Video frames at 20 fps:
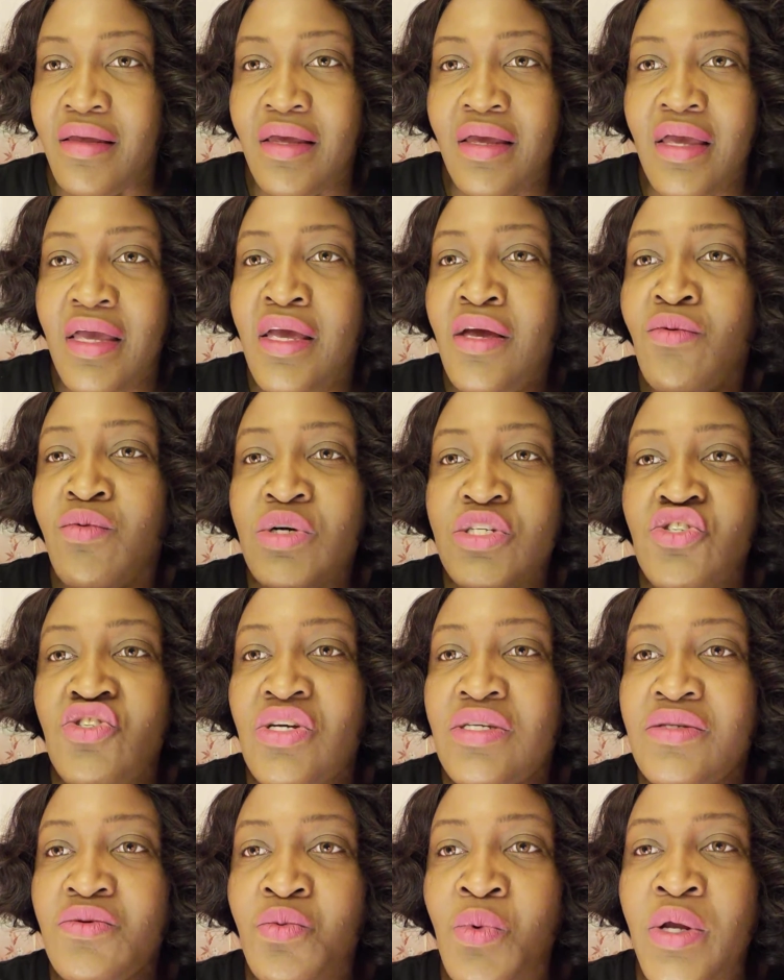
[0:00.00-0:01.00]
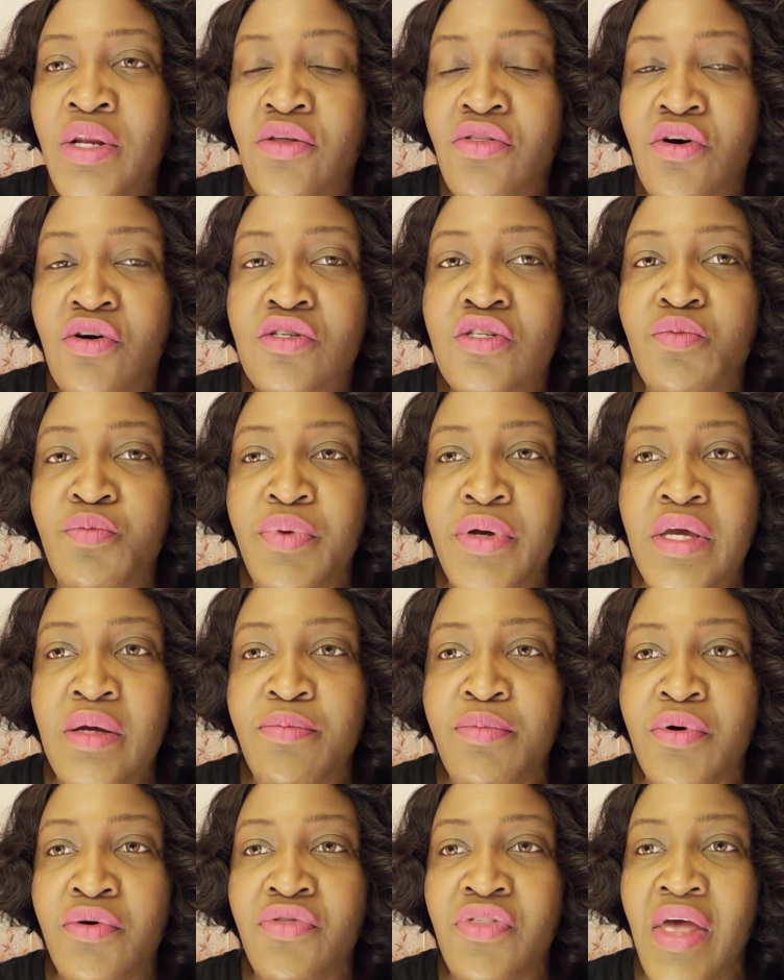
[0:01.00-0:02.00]
He was just one of those
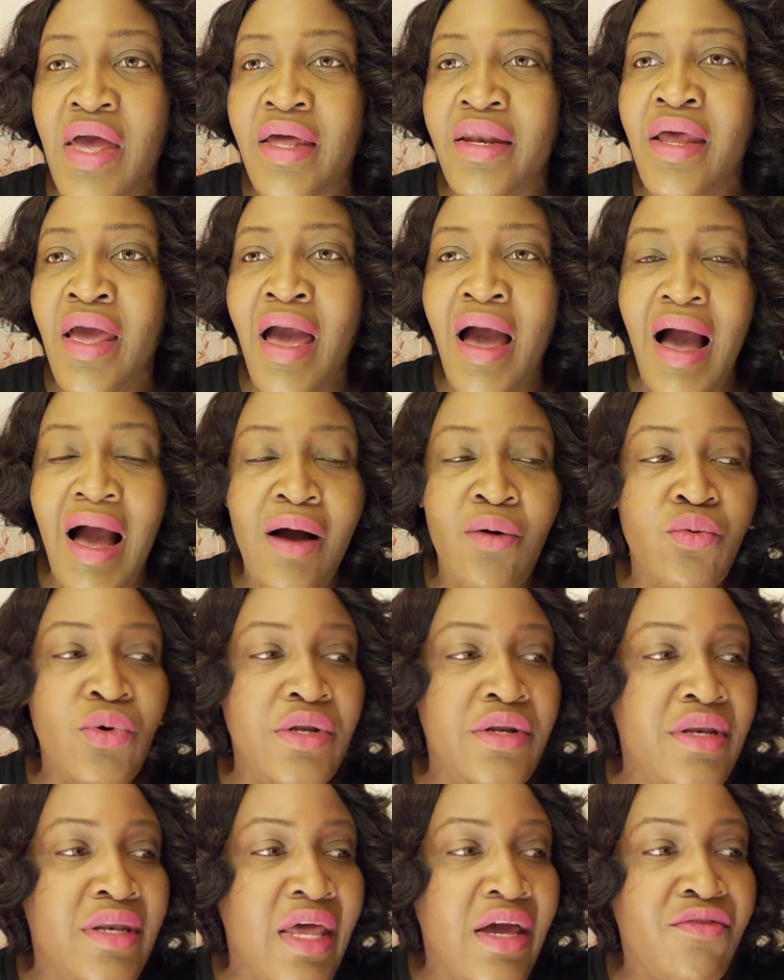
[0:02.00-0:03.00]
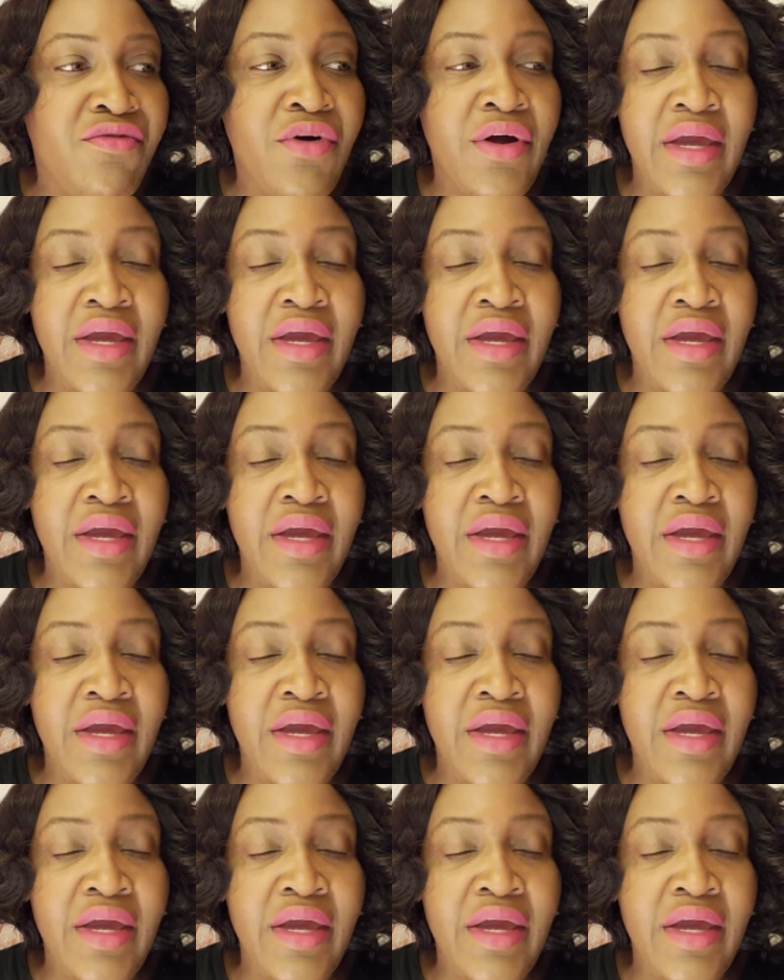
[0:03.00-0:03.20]
people that I would never